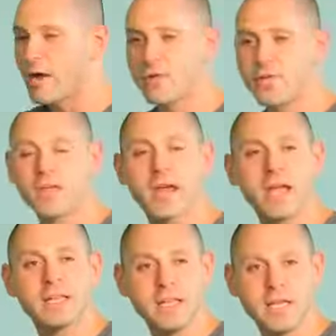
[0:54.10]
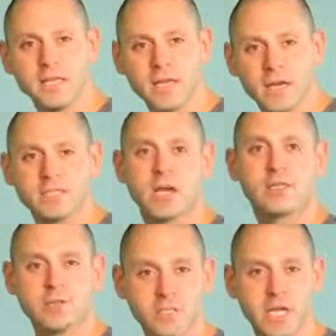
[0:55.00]
everything I need to
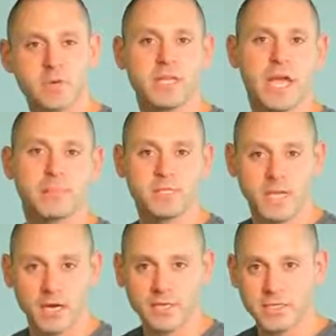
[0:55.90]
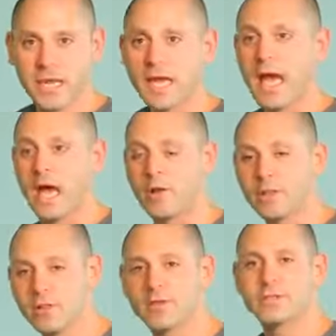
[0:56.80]
understand what the app does, how it
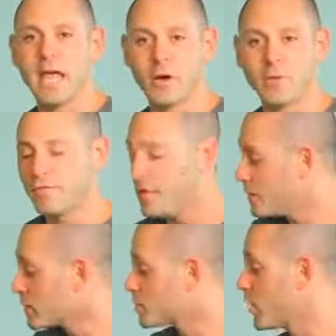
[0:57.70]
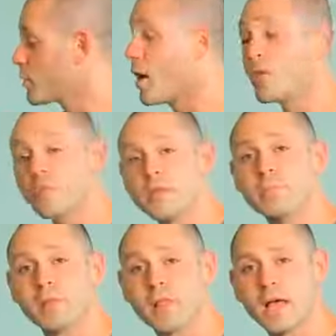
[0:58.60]
looks, how it feels, whether other
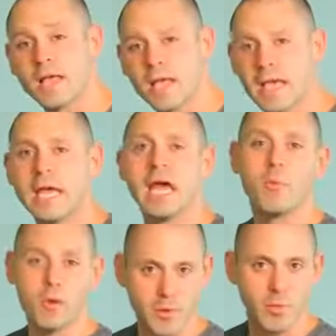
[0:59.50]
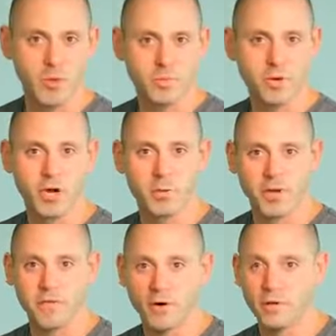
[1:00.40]
people like it, and whether I want to put it on
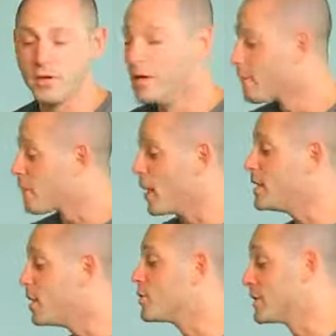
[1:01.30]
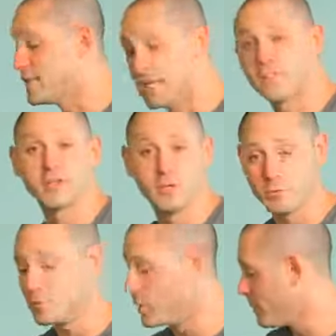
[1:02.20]
my phone. Well, I know that I definitely want
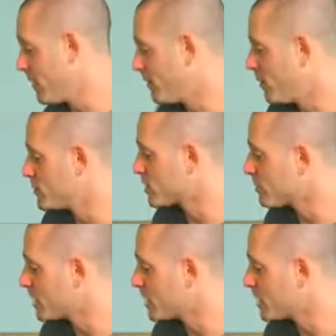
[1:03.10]
to put it on my phone, so I'm